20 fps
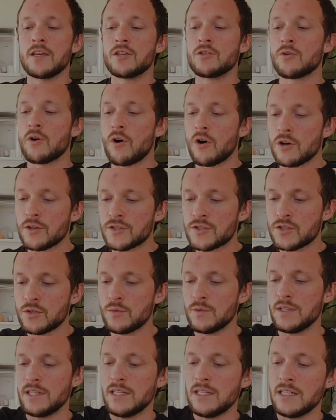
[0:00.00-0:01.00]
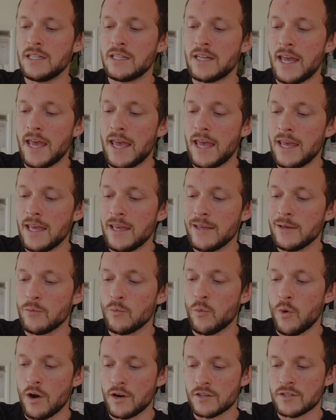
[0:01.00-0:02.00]
You'll also need a
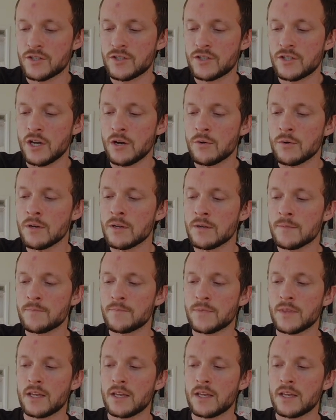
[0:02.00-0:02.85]
water stone.